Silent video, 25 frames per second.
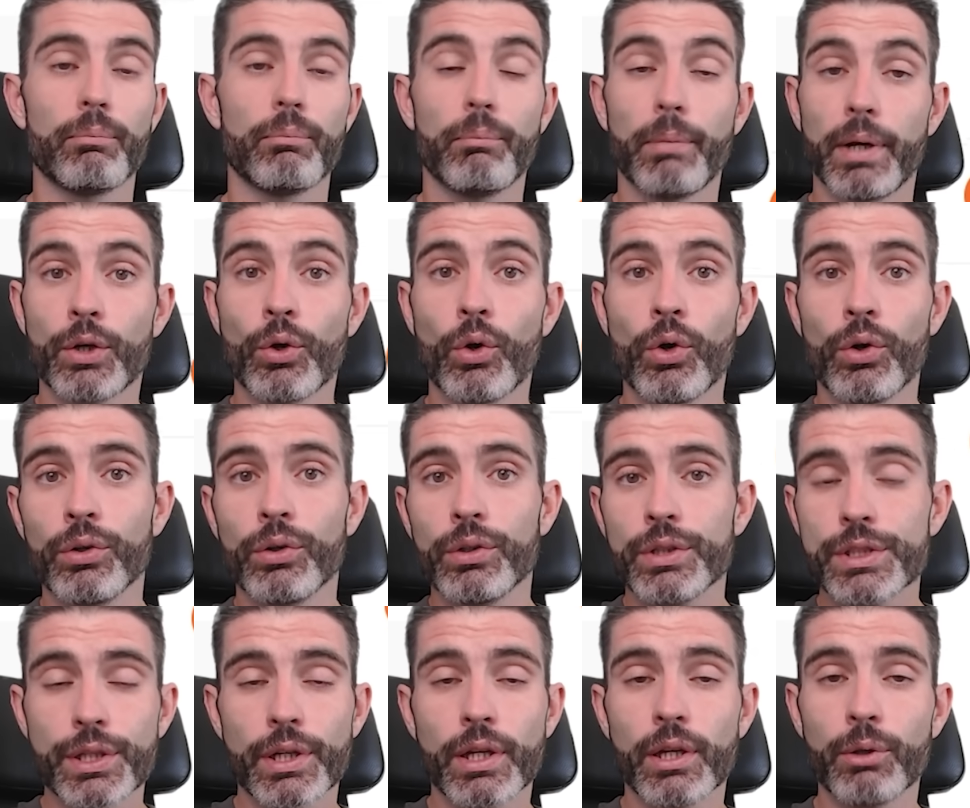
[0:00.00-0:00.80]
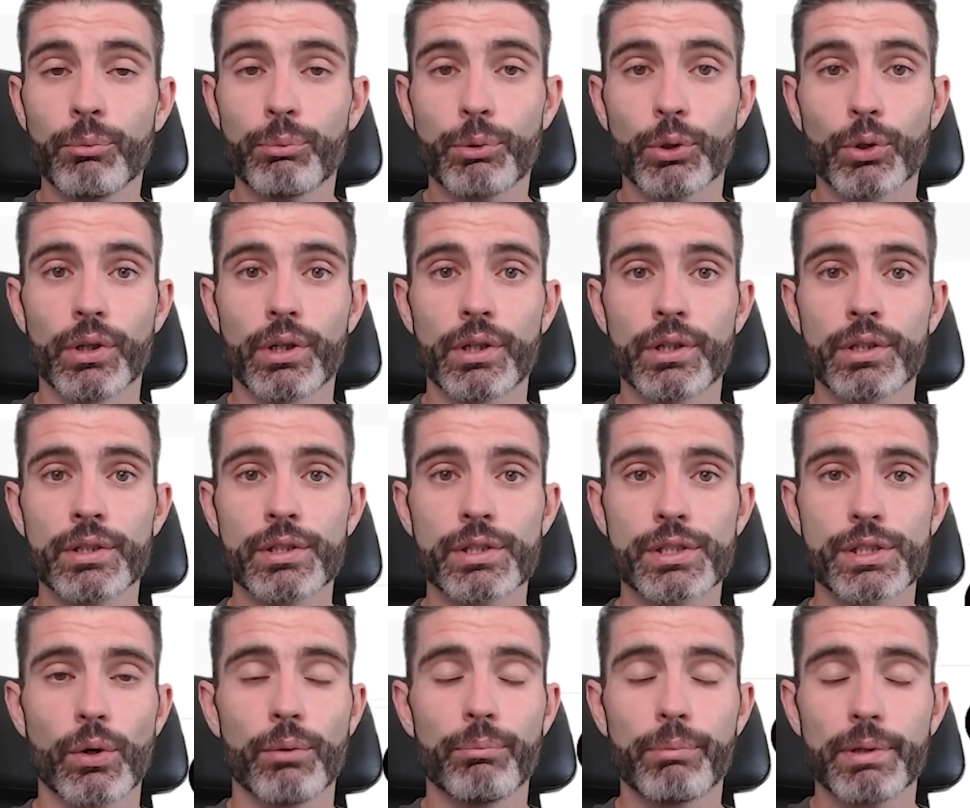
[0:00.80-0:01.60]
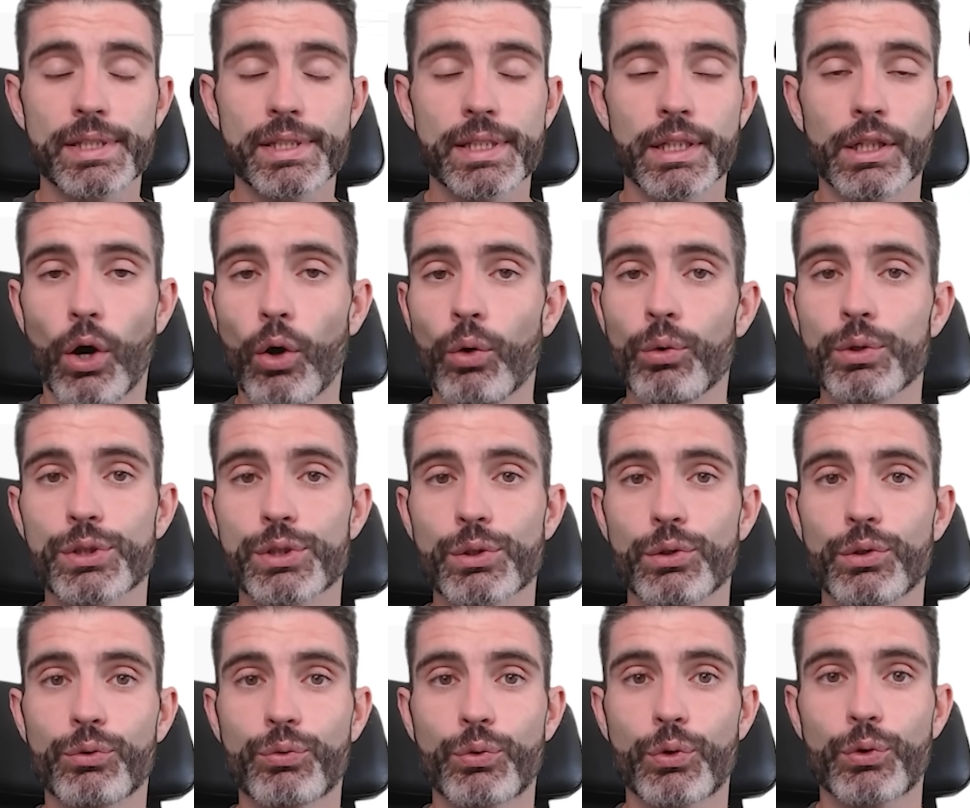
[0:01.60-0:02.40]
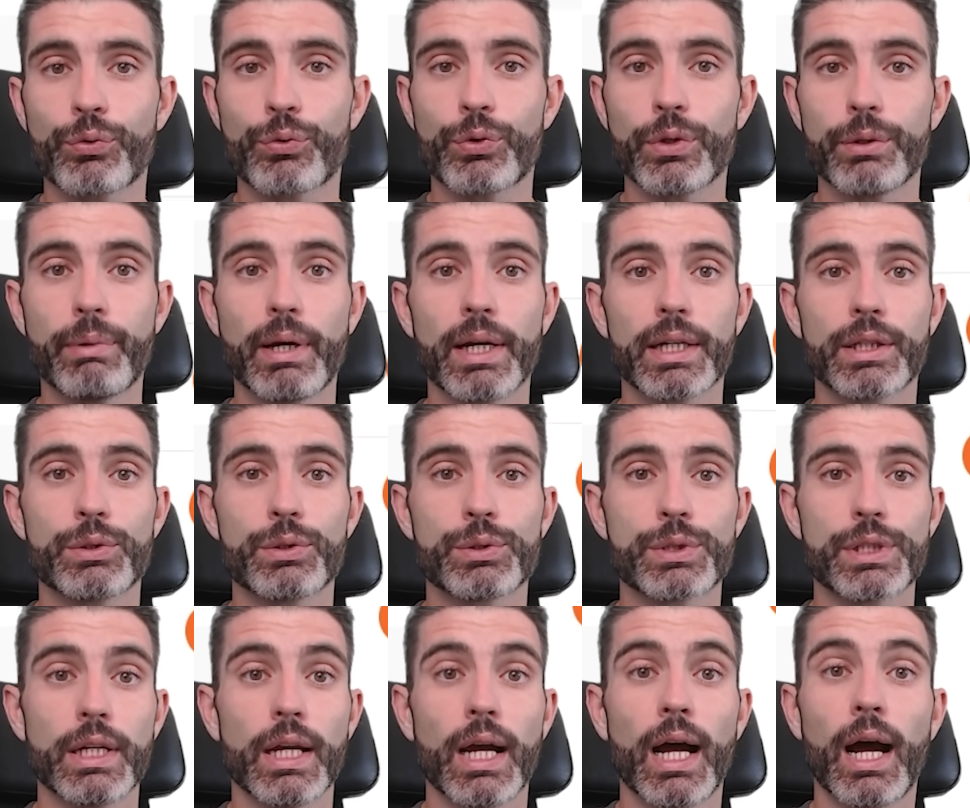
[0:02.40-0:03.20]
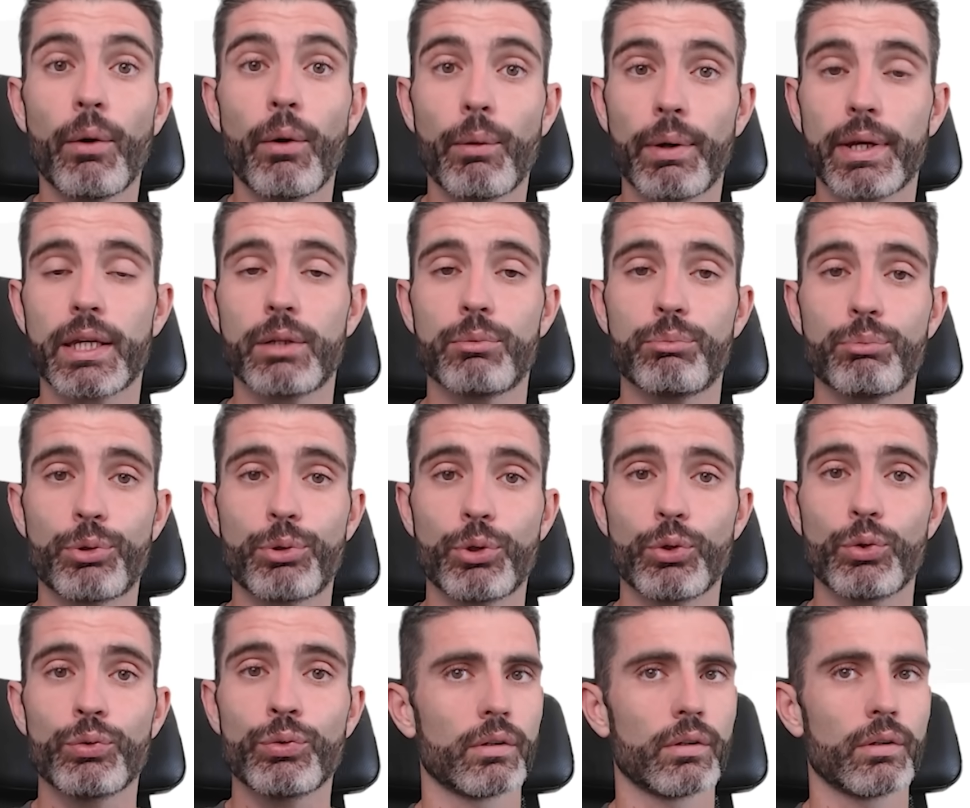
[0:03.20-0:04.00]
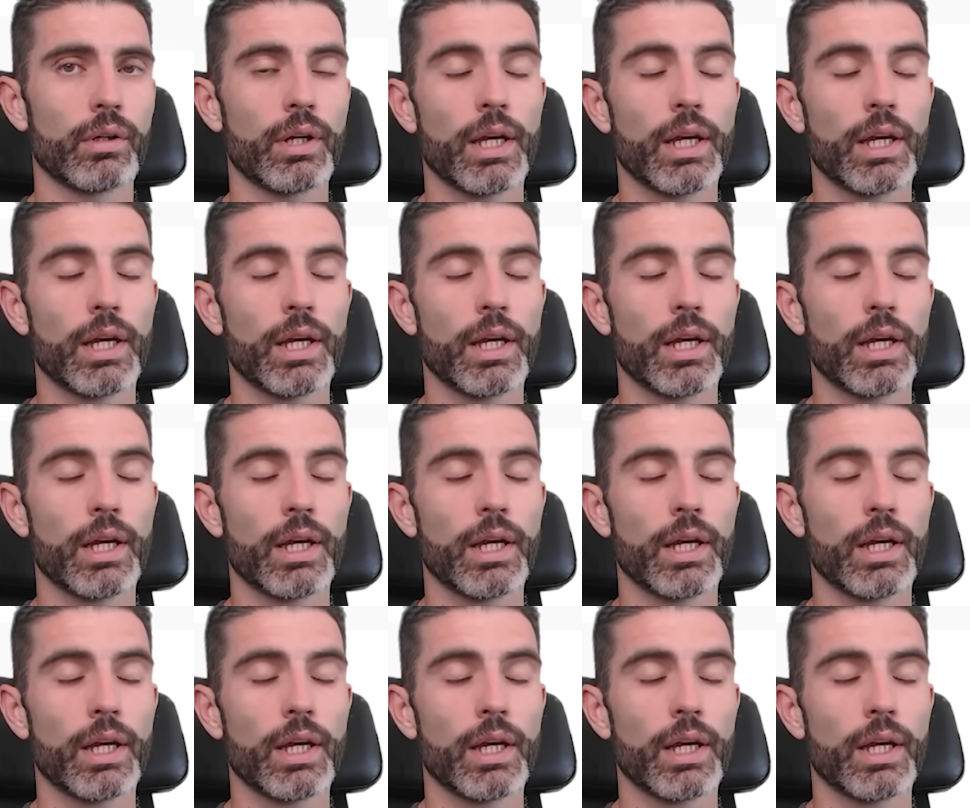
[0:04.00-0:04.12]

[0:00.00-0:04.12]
My goal is to help you learn, so I'm basically always looking for feedback to see how I can improve.